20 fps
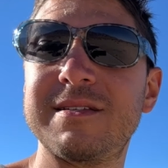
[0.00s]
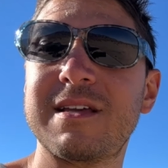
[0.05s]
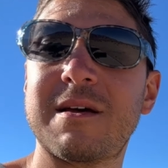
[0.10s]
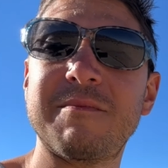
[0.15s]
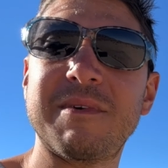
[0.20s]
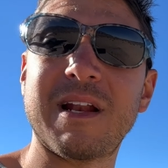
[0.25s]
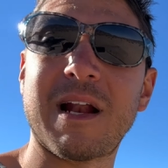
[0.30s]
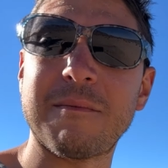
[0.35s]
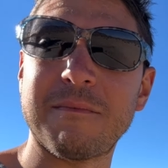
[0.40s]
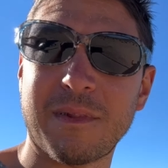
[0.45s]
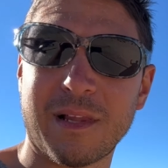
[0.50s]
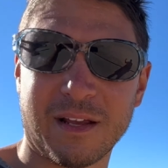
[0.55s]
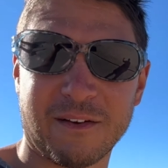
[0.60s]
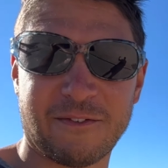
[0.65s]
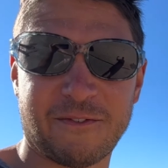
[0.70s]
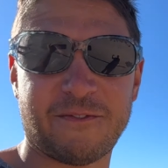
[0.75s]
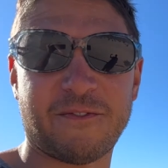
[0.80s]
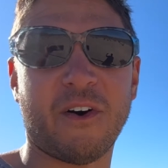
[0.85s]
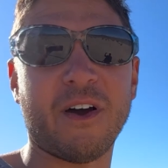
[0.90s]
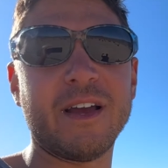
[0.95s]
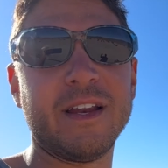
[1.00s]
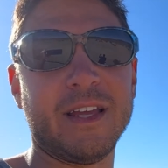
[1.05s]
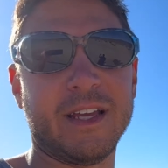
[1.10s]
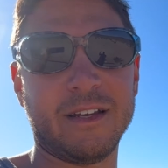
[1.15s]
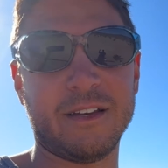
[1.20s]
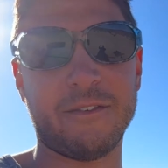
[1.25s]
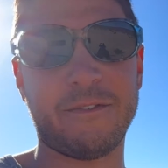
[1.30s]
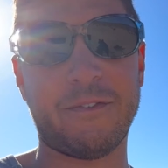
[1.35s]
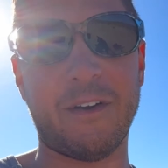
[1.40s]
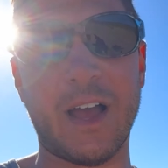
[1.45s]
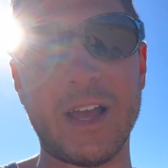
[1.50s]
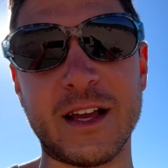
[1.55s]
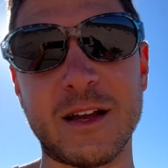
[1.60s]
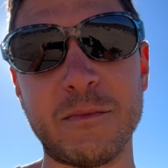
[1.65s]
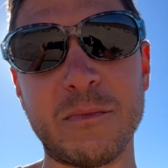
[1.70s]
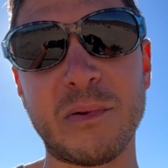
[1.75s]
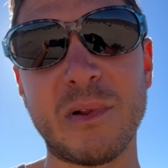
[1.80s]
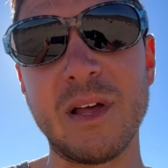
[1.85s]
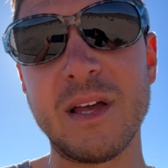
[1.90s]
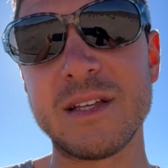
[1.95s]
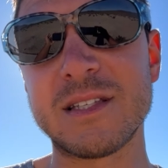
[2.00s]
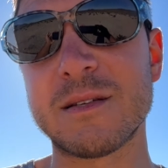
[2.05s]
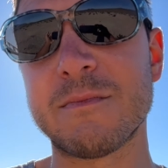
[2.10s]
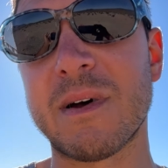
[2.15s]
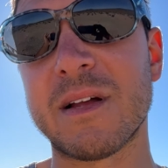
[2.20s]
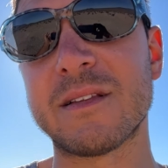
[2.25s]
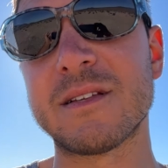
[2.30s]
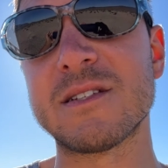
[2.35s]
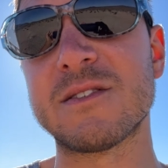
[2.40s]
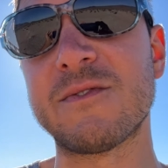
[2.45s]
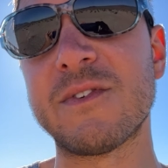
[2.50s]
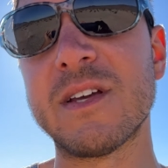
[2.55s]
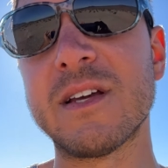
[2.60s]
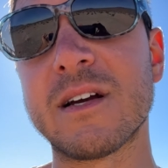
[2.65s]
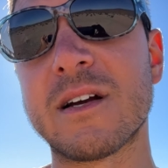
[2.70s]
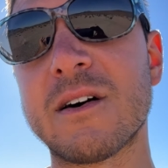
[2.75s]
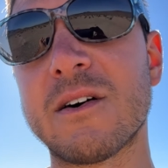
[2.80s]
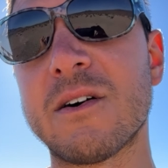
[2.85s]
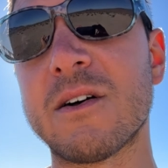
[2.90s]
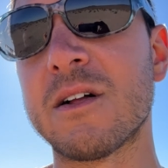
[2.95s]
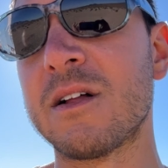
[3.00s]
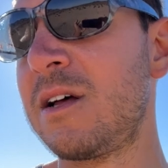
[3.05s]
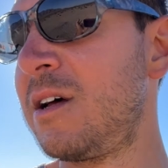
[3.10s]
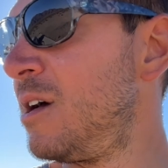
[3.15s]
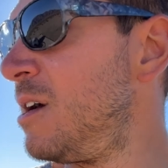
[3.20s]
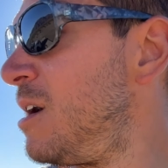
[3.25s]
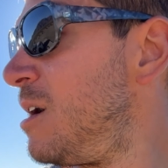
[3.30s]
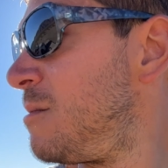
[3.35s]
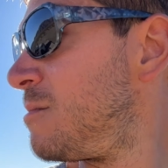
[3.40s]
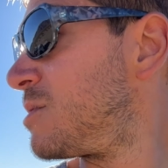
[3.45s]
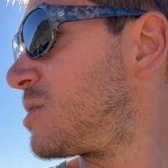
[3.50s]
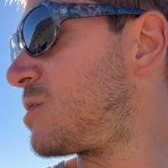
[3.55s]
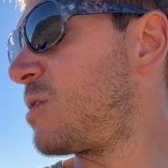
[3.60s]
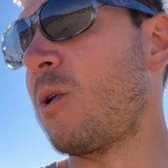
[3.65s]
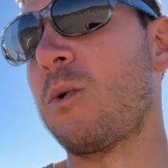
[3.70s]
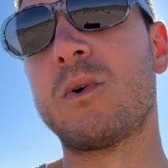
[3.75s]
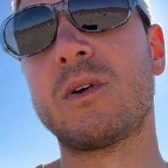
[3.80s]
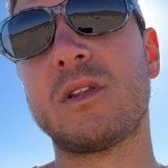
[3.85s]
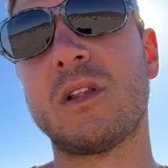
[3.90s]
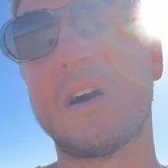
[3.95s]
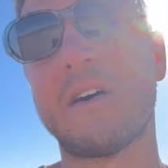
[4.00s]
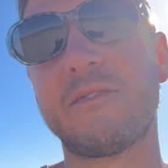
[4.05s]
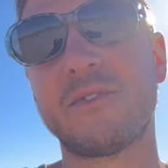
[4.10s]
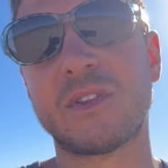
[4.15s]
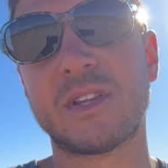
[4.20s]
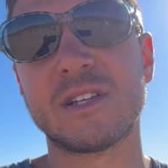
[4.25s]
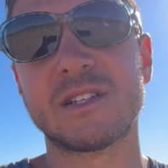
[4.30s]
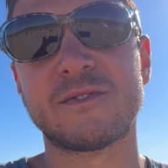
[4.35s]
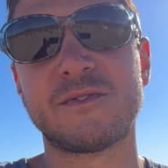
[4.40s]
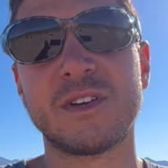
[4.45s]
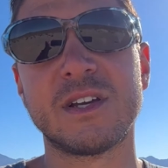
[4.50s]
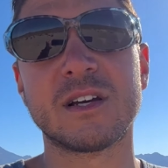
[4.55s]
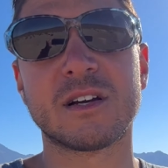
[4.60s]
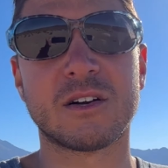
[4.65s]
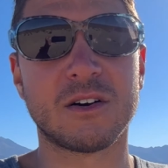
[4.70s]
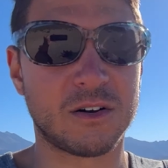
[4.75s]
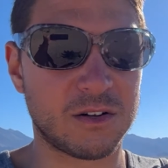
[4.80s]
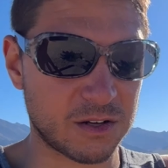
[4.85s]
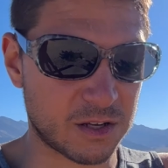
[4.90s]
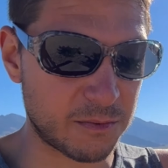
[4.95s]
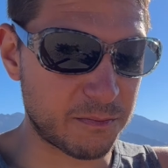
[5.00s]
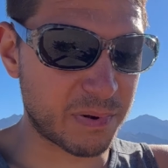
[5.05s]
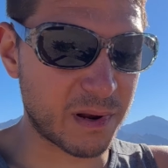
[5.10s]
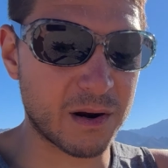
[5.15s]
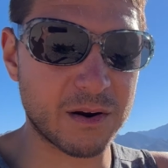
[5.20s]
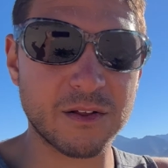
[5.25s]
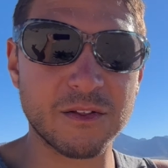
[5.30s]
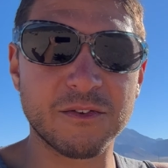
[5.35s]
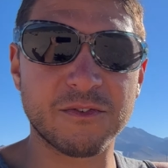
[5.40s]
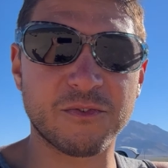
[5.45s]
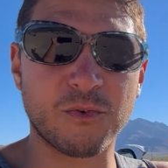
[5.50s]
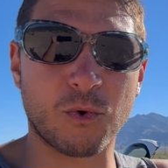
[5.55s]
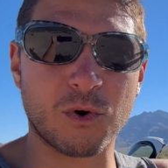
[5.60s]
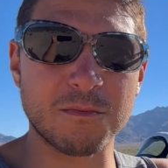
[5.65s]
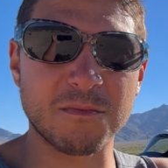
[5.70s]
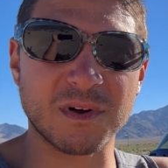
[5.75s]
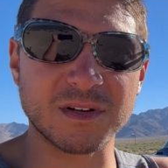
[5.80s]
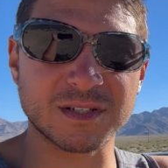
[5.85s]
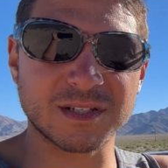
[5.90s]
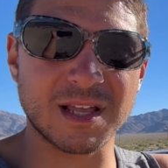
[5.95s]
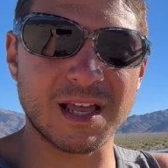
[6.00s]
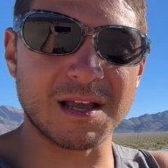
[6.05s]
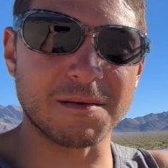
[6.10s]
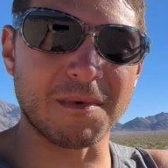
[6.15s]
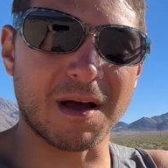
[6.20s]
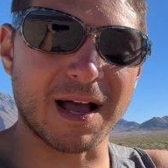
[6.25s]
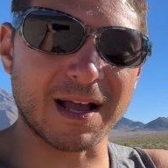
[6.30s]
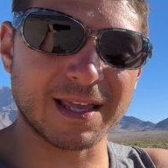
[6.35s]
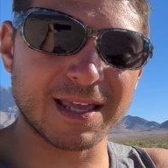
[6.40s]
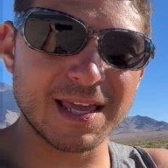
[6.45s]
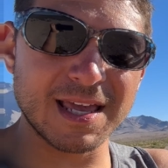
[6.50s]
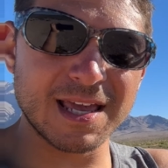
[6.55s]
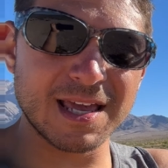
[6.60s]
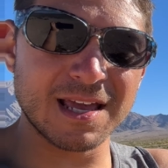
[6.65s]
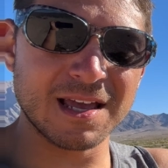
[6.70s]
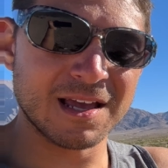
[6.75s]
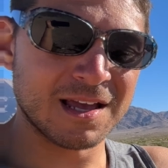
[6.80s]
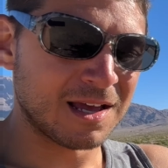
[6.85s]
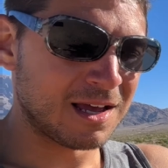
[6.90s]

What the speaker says: I mean, I'm like fighting to find complaints about this vehicle. So in love with this vehicle compared to the Ford Mustang Mach-E.